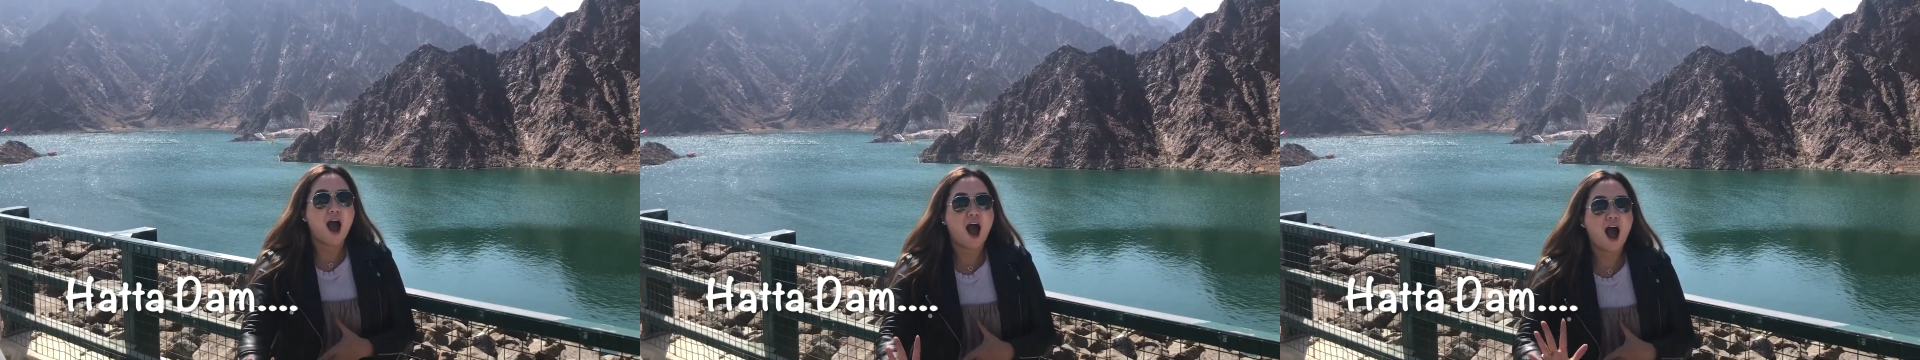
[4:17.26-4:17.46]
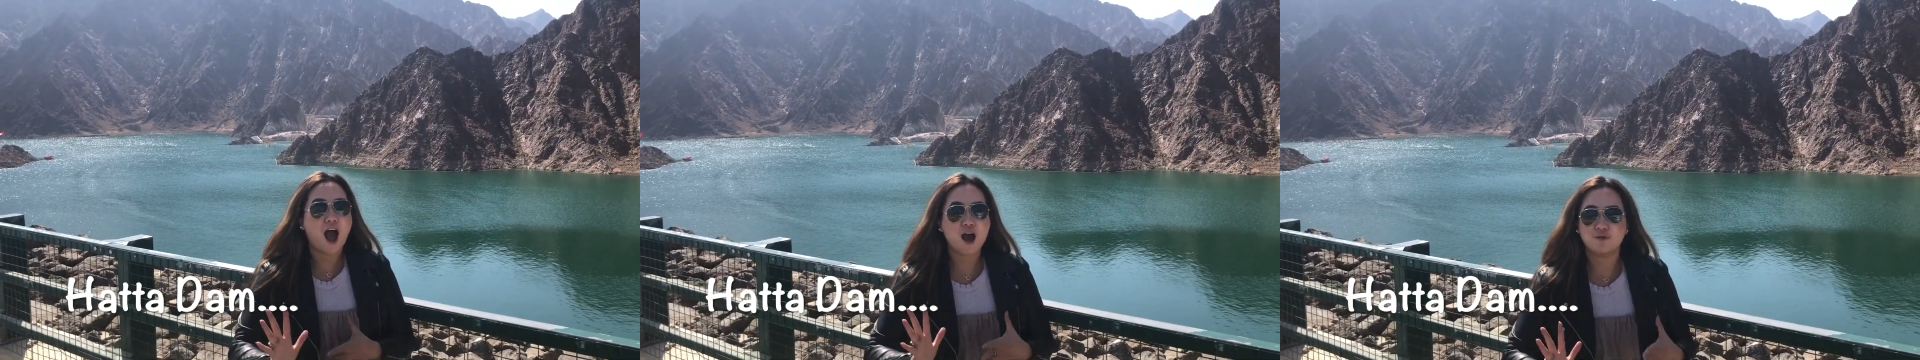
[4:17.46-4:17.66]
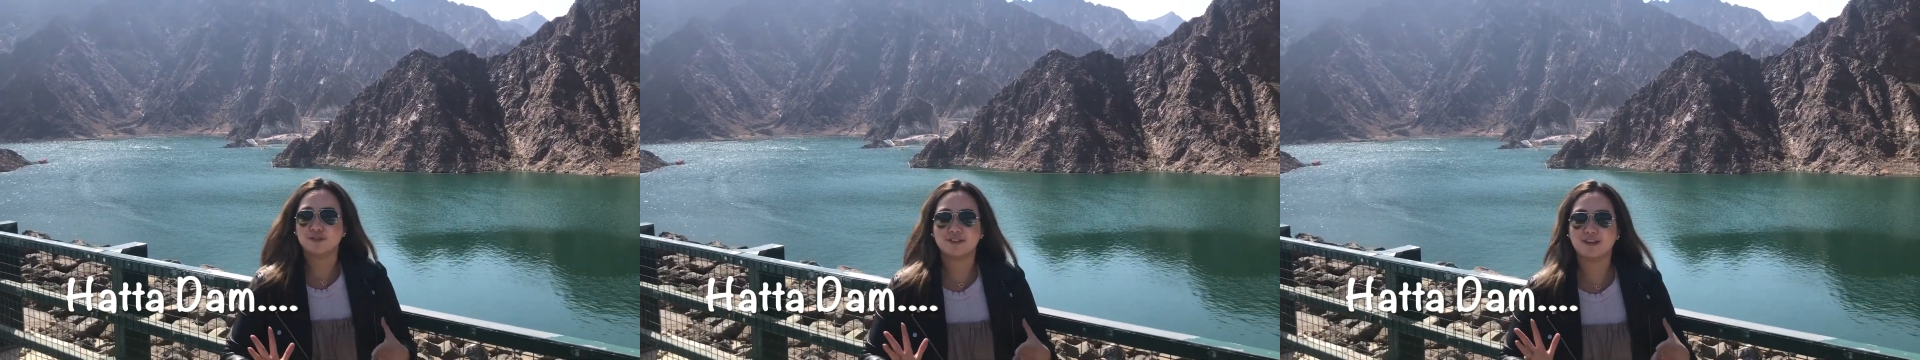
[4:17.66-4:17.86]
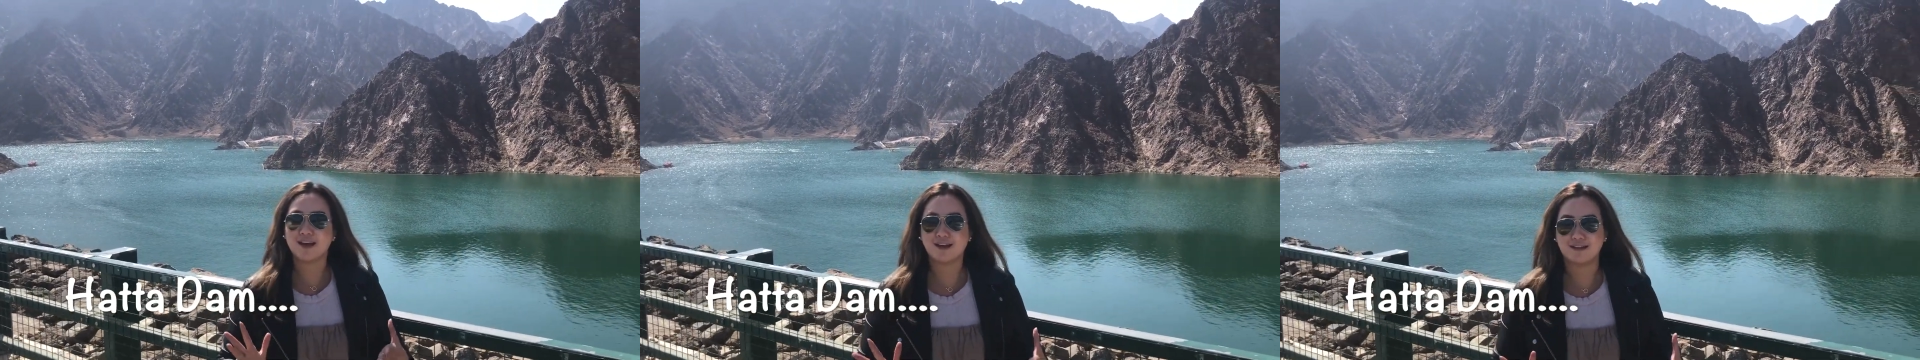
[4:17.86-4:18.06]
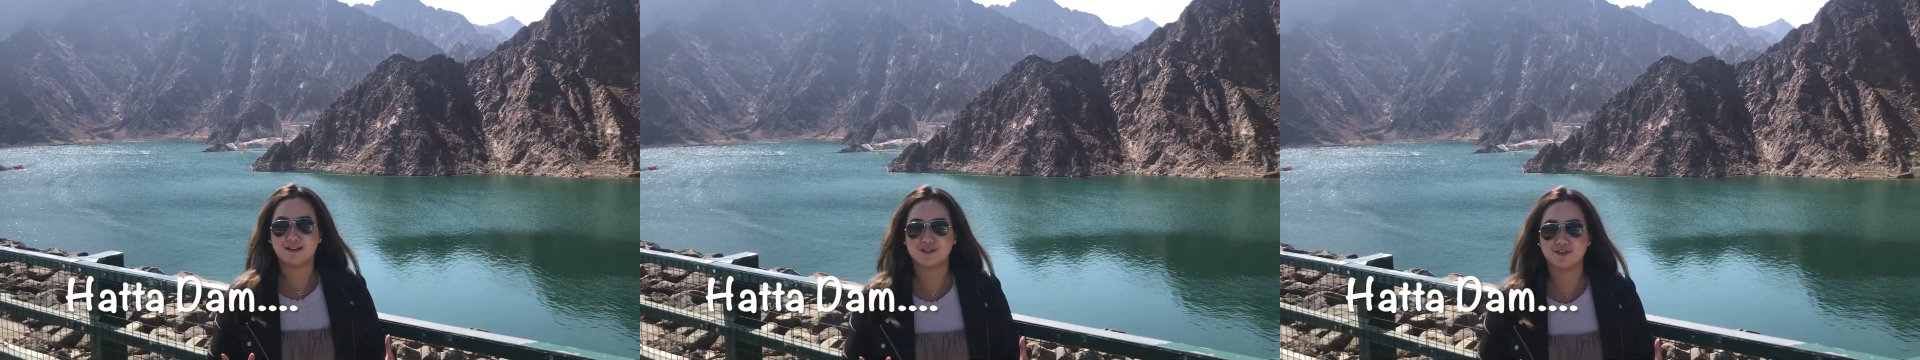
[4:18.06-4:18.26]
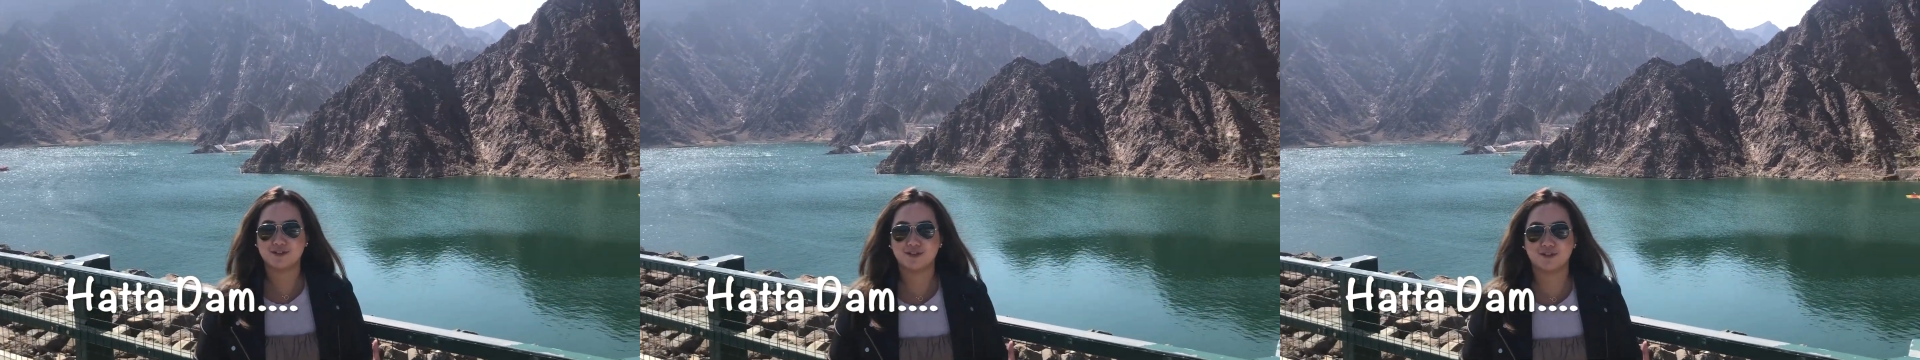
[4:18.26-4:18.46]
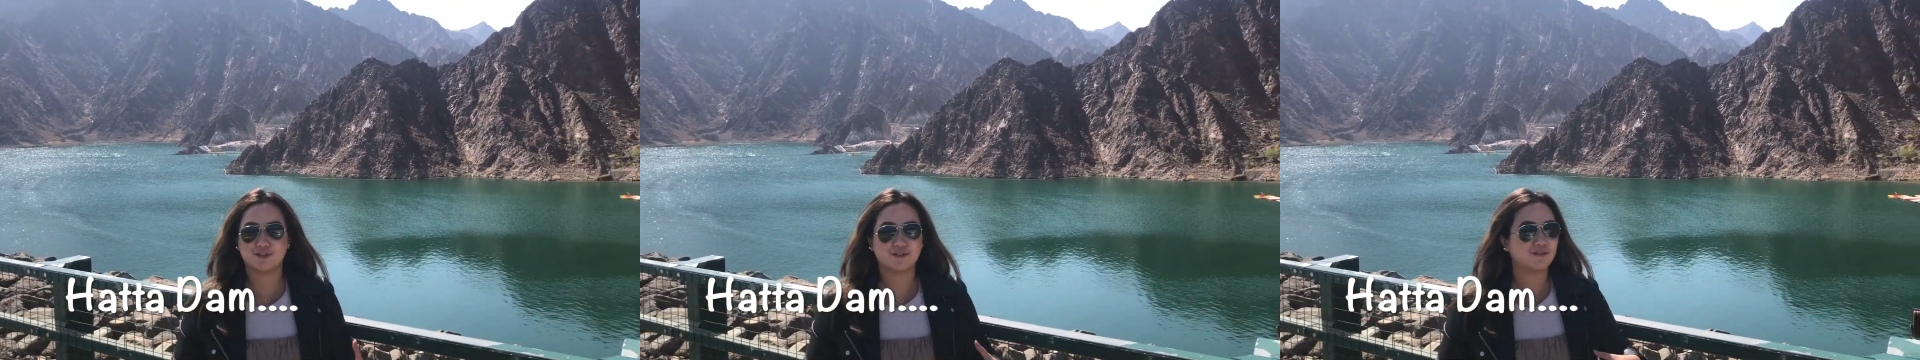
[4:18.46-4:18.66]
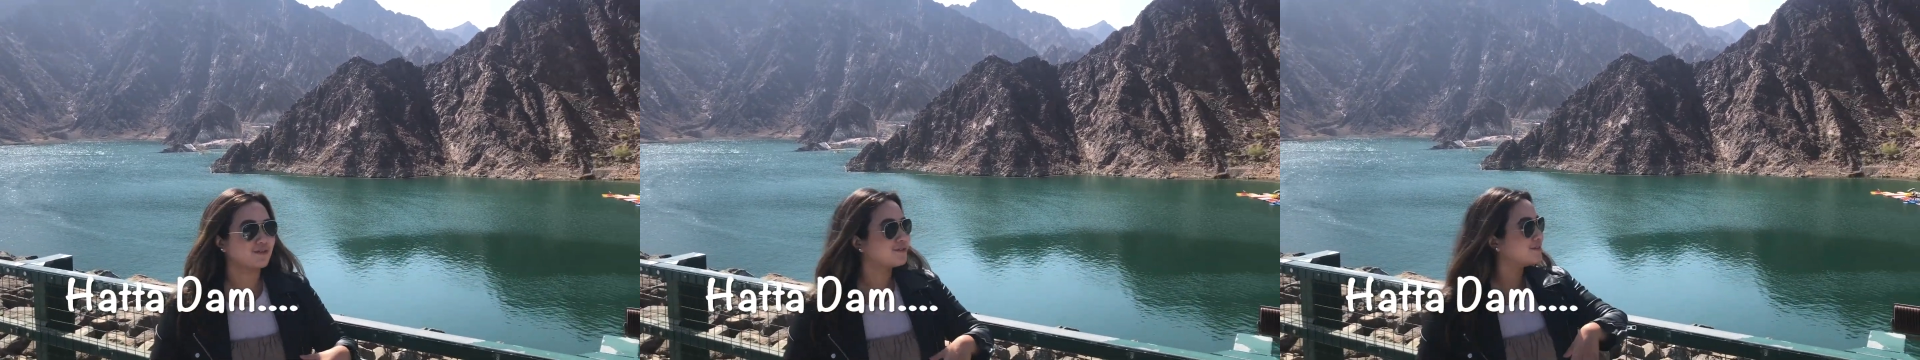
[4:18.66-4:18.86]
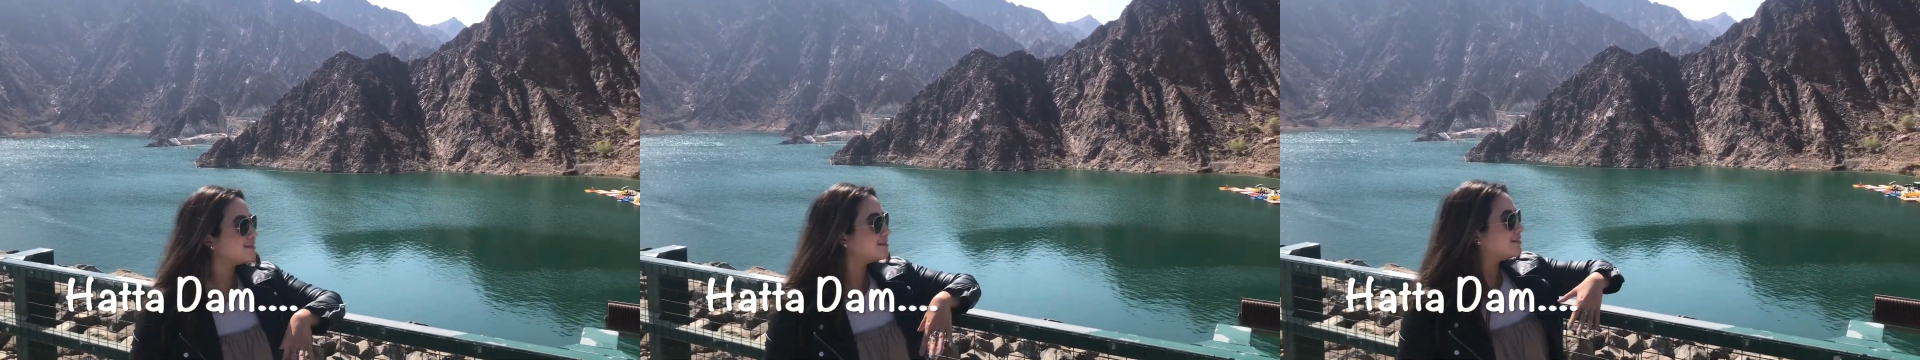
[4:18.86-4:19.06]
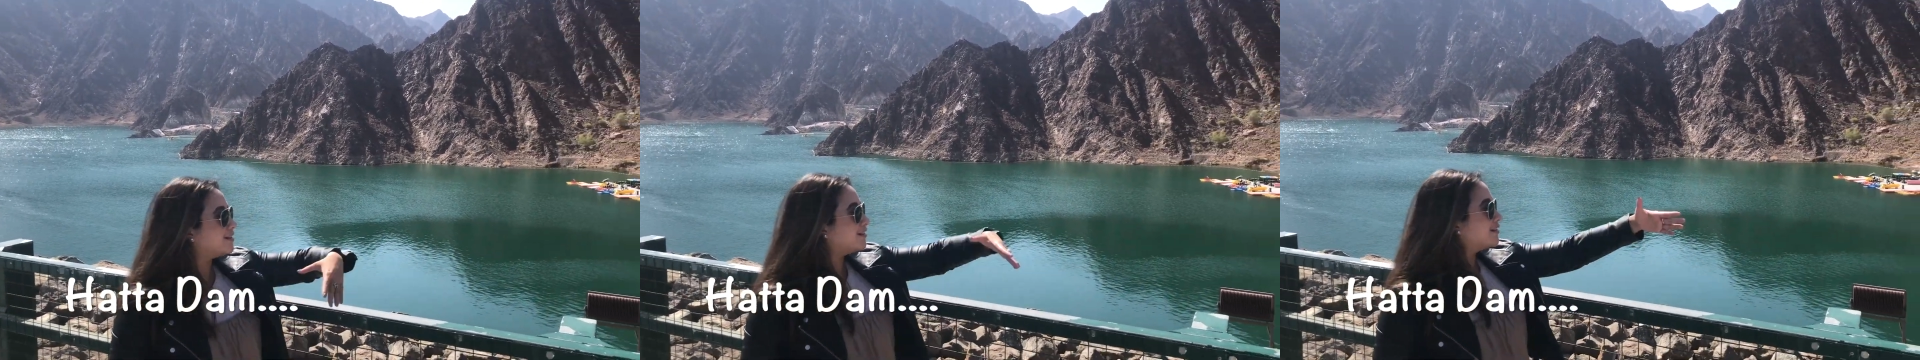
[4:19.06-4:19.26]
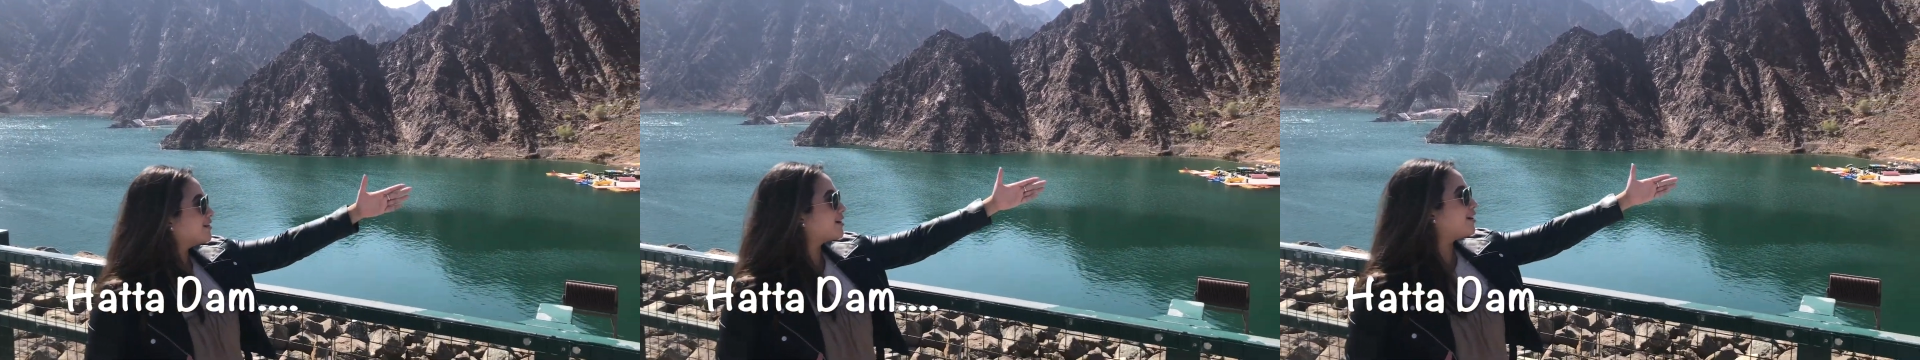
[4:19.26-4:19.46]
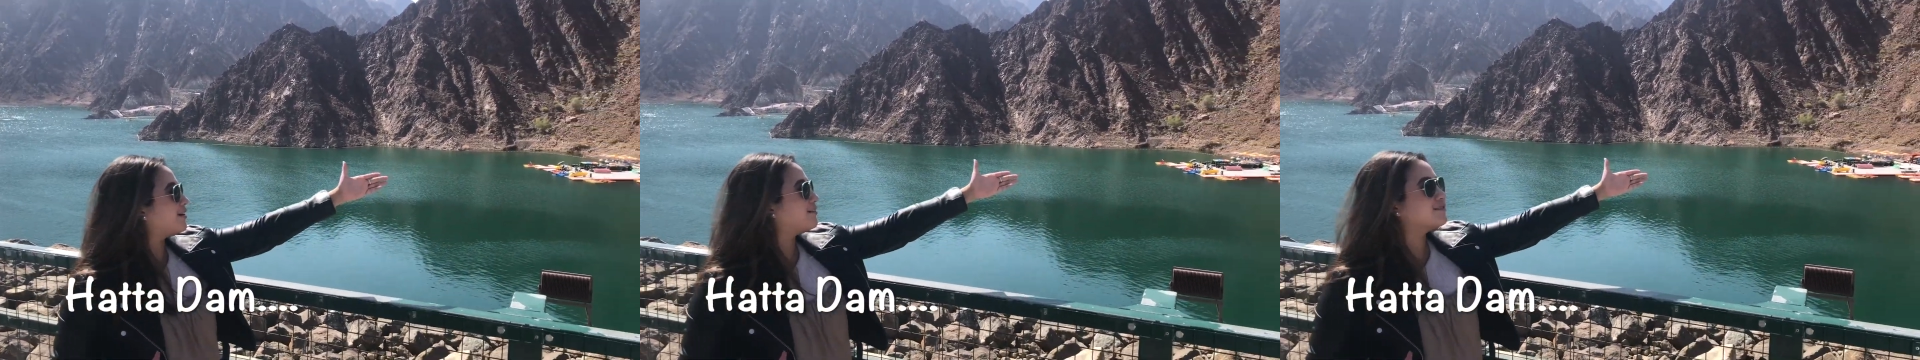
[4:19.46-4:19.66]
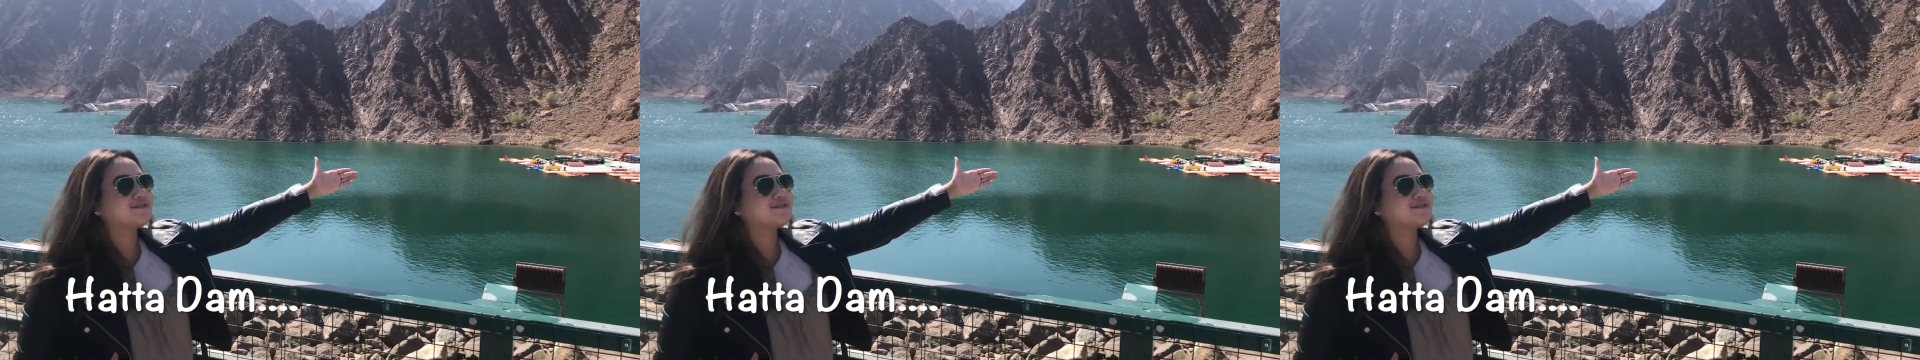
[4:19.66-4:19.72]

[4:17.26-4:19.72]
I was headed to. There you go.